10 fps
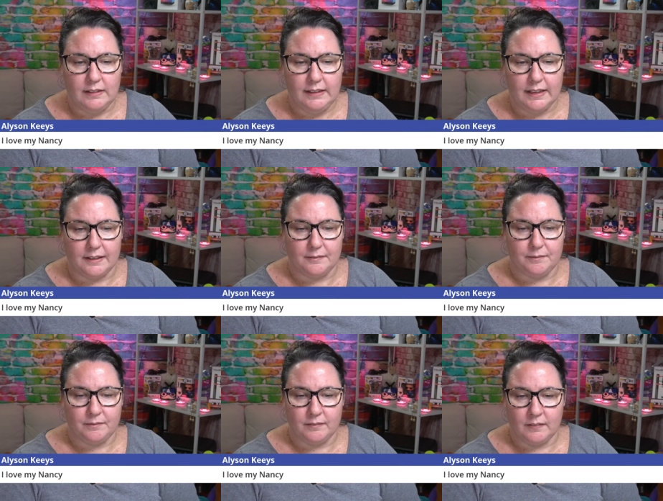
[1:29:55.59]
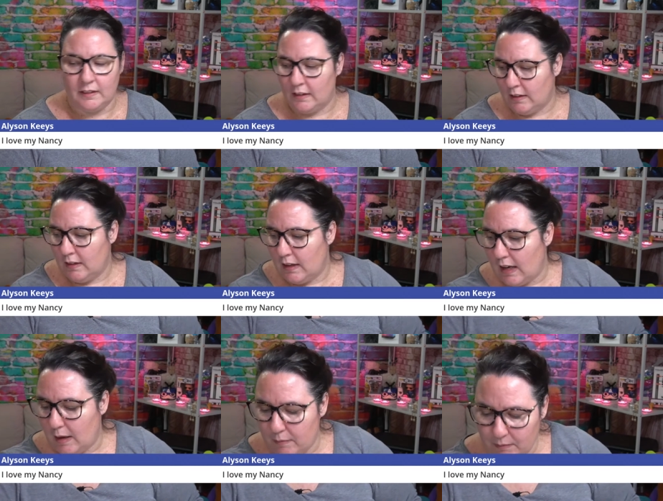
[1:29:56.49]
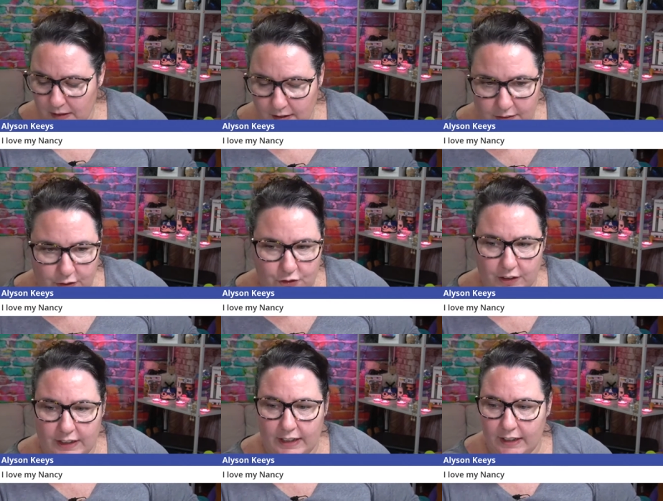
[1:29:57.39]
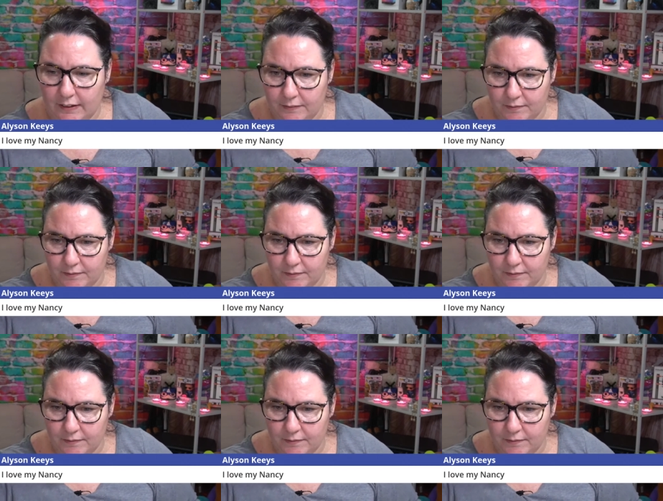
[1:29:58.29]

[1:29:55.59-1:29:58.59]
yeah, um, I'm going to have a little drink here.